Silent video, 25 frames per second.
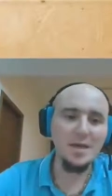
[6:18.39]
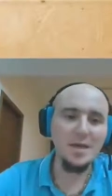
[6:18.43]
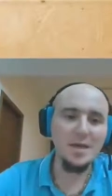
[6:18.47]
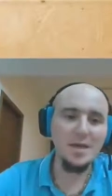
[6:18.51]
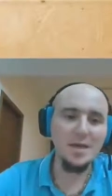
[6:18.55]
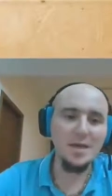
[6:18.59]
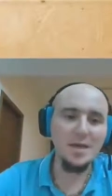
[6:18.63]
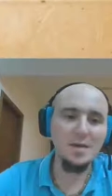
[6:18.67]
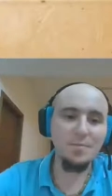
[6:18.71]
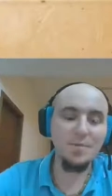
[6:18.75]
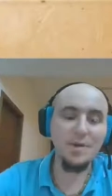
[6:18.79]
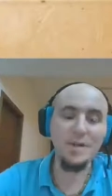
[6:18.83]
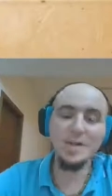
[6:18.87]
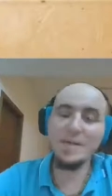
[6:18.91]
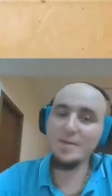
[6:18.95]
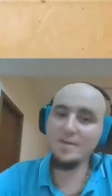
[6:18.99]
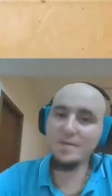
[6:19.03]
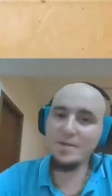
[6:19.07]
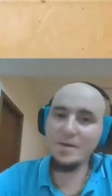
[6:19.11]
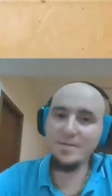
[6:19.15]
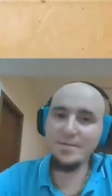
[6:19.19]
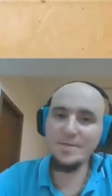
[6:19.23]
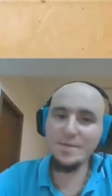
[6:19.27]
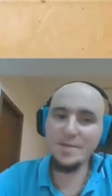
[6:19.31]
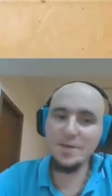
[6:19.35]
But
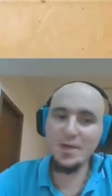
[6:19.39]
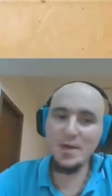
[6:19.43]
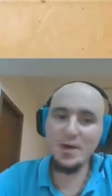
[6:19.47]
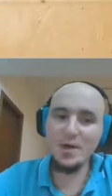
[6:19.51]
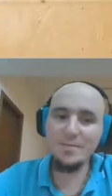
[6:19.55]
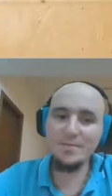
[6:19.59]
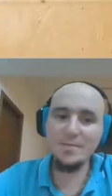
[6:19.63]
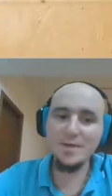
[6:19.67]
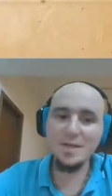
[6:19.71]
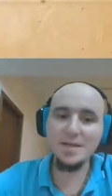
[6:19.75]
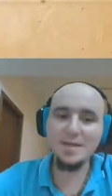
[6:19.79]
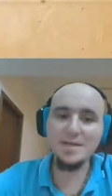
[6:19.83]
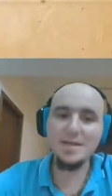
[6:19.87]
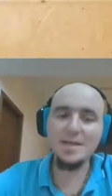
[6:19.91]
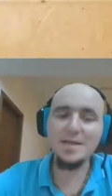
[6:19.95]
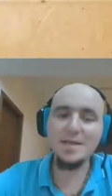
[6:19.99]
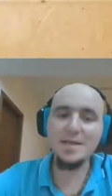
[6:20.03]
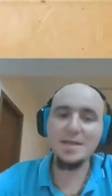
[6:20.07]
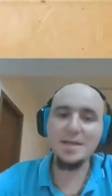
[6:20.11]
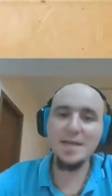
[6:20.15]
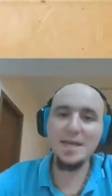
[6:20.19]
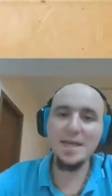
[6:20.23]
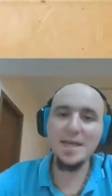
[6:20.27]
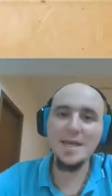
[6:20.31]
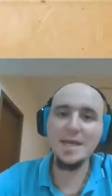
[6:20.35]
even if it's obvious,
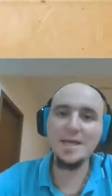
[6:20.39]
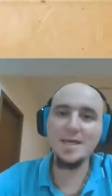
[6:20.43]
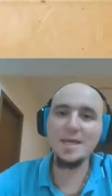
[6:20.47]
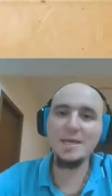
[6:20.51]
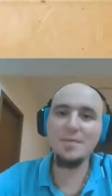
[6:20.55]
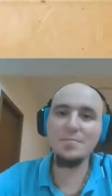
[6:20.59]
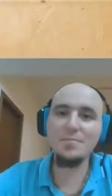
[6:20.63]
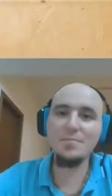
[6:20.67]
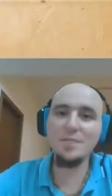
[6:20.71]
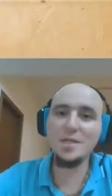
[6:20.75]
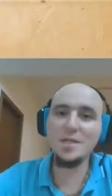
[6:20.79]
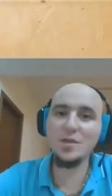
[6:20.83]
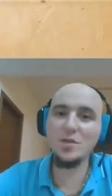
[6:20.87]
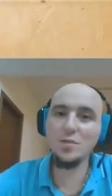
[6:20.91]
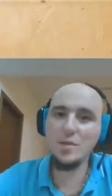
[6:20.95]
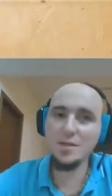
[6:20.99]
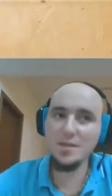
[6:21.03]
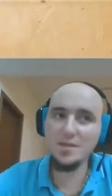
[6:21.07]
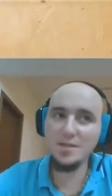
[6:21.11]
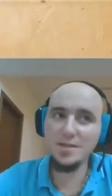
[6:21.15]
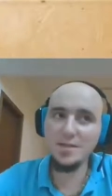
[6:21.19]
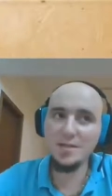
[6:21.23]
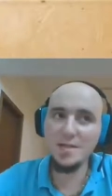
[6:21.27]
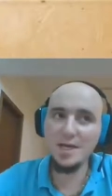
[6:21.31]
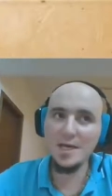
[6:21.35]
hidden
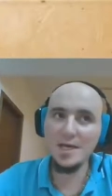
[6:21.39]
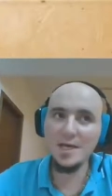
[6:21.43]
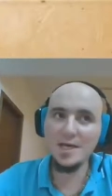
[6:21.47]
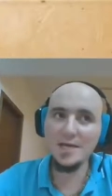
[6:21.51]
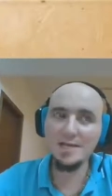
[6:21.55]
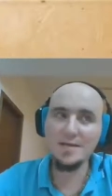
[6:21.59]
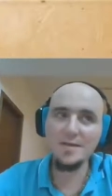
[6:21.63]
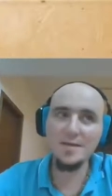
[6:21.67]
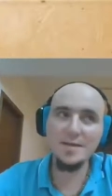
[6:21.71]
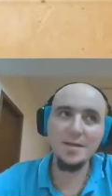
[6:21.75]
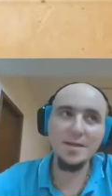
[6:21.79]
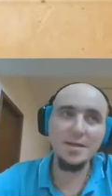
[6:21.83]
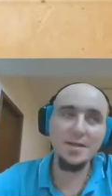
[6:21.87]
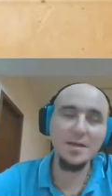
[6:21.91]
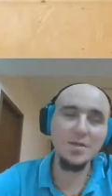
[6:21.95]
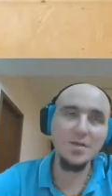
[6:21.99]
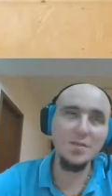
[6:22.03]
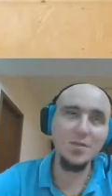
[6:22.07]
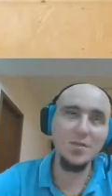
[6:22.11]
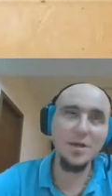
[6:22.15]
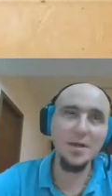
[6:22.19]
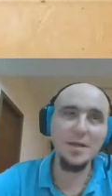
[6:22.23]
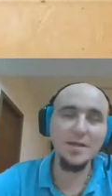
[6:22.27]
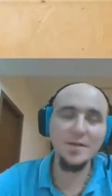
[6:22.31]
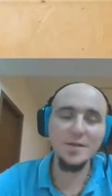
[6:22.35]
between the lines,
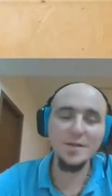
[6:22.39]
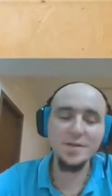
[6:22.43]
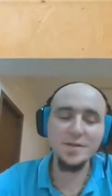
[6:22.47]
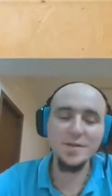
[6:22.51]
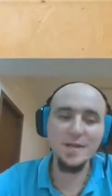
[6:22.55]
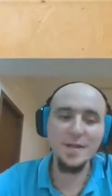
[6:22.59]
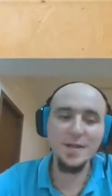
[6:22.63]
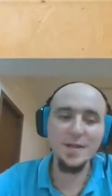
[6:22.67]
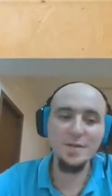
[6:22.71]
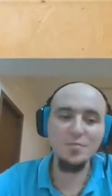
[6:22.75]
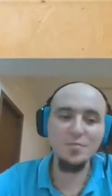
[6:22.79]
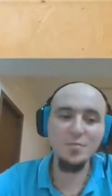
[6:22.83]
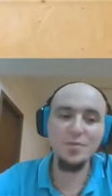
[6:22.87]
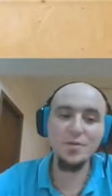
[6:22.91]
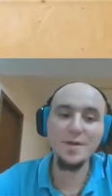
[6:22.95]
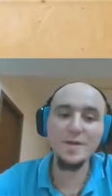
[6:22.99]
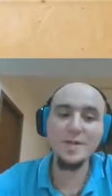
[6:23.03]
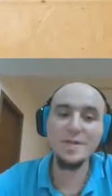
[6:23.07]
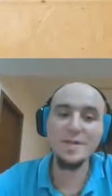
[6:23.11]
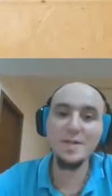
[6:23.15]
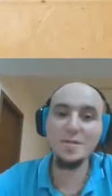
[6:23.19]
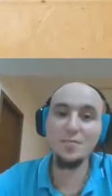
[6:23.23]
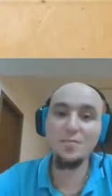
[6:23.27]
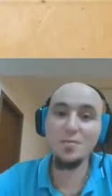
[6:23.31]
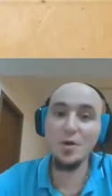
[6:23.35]
or I should say
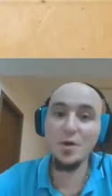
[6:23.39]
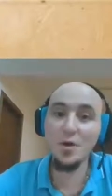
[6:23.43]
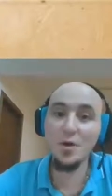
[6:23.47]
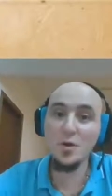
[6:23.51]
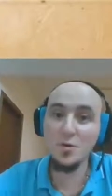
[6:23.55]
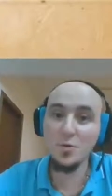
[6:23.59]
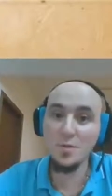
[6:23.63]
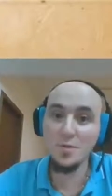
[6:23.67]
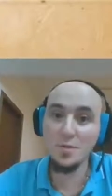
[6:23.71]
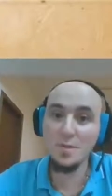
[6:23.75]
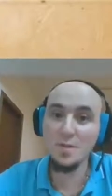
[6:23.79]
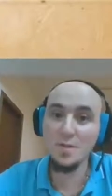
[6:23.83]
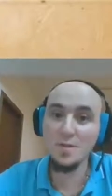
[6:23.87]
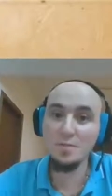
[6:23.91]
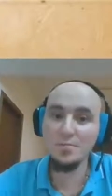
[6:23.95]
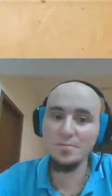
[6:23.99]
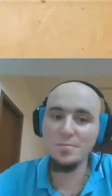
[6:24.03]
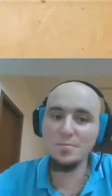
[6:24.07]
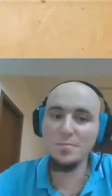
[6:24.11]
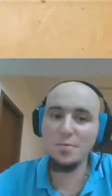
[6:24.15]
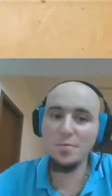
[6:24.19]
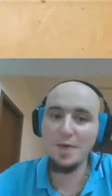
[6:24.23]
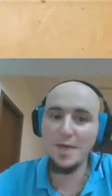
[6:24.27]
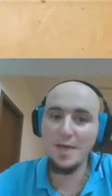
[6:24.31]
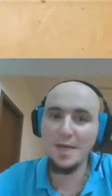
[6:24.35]
presupposed
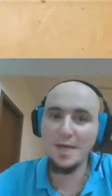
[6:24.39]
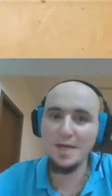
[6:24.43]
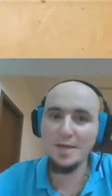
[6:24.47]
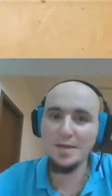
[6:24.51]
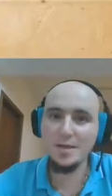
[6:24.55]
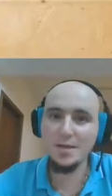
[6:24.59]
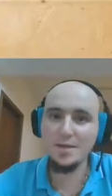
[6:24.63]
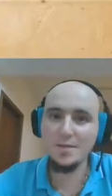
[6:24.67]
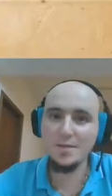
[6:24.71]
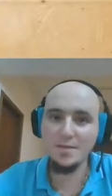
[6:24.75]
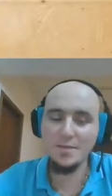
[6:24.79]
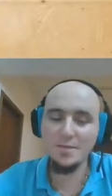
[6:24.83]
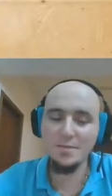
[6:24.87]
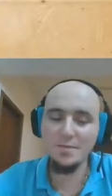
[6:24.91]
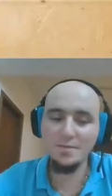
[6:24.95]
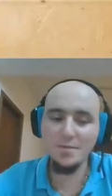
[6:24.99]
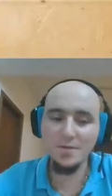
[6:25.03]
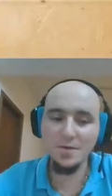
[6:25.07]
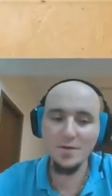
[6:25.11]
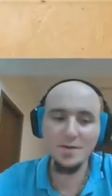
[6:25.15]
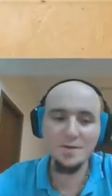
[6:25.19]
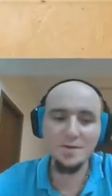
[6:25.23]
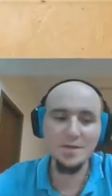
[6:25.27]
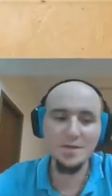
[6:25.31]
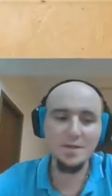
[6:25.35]
by the
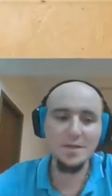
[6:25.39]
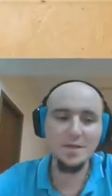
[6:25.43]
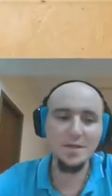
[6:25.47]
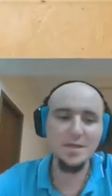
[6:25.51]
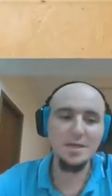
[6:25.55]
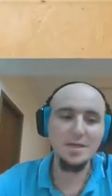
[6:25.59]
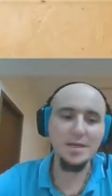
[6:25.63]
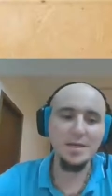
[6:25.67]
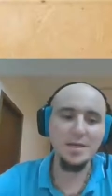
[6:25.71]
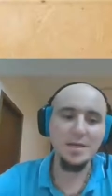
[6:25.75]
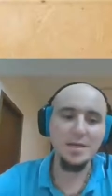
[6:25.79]
verse,